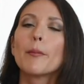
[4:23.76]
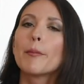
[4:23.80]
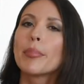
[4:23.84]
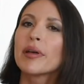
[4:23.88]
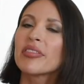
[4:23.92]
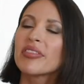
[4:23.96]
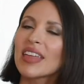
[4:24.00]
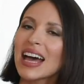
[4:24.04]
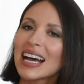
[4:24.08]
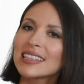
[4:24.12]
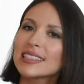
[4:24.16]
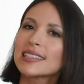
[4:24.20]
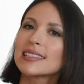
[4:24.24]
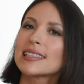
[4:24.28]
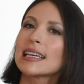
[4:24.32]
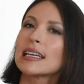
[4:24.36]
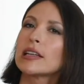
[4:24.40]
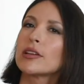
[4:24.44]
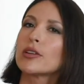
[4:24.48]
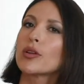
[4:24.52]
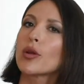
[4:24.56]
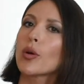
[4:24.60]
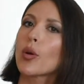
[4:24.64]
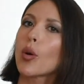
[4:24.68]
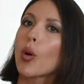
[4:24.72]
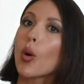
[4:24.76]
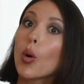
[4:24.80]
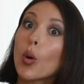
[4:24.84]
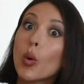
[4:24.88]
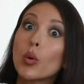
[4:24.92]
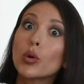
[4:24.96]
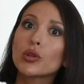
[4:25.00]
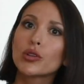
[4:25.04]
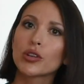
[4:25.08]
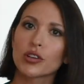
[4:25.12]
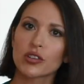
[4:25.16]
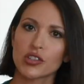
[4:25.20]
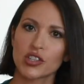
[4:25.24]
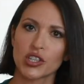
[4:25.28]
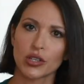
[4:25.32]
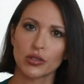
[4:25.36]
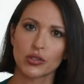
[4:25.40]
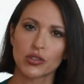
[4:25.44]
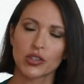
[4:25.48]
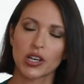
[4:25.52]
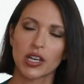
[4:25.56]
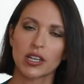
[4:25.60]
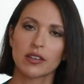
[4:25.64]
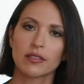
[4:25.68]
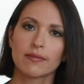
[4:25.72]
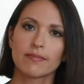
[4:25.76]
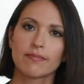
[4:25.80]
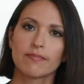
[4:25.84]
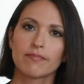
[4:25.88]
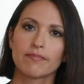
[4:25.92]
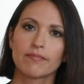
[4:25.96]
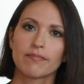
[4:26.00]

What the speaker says: But that's in older children.